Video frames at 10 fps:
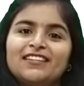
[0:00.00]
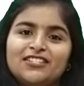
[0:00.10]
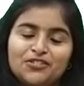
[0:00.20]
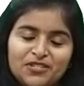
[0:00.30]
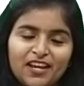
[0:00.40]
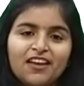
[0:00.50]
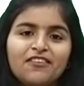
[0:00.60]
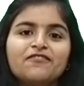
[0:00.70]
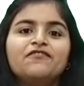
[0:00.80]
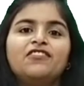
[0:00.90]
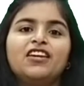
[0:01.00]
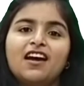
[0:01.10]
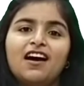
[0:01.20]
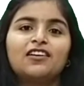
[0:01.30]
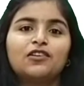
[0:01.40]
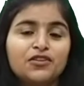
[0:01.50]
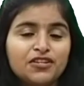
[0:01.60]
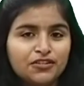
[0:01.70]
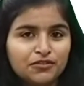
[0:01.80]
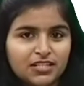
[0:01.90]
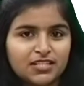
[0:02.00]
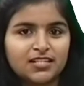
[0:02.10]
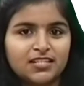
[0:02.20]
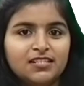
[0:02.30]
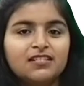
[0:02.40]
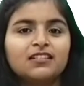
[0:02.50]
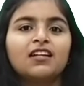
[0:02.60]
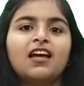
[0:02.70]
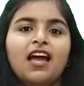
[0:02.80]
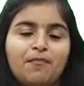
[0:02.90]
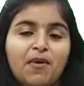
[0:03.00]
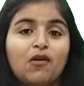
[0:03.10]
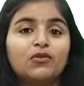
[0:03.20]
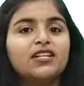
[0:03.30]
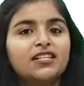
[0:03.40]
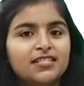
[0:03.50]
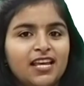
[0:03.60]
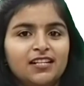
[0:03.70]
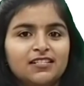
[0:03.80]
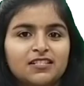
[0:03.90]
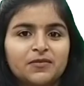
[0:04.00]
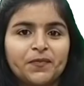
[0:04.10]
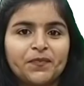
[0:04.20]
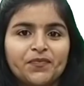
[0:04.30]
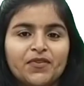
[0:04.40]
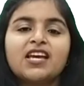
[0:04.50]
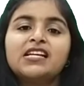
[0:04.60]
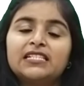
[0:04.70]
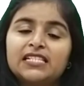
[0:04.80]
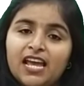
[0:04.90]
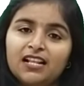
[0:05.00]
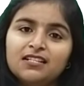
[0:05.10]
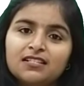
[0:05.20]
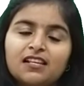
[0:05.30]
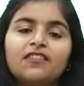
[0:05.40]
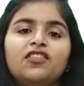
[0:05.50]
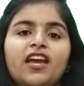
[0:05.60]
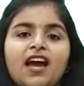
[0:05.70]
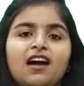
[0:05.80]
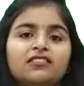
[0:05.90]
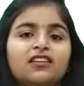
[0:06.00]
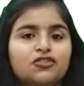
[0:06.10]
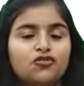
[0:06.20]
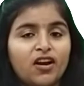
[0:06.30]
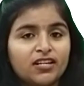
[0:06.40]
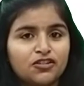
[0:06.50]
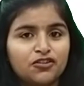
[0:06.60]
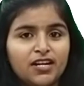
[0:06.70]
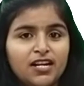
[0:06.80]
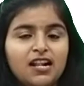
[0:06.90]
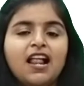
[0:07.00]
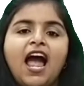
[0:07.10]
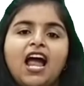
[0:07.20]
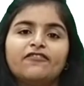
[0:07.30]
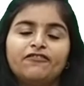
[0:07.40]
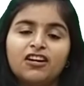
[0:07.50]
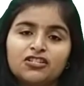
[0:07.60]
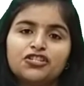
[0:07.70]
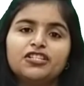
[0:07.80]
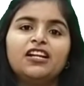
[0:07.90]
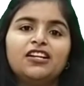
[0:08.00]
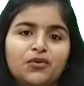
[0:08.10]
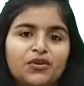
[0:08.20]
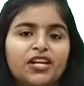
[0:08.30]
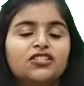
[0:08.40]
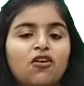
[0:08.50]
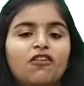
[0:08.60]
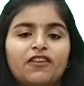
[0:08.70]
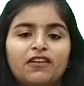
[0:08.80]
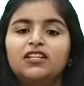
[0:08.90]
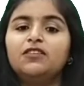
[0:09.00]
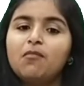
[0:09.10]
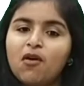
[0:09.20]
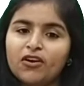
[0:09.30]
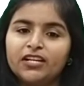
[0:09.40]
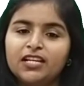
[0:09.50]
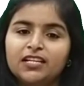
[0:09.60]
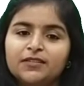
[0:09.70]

today we are going to discuss about cells. Cells, they are the structural and functional unit of our body.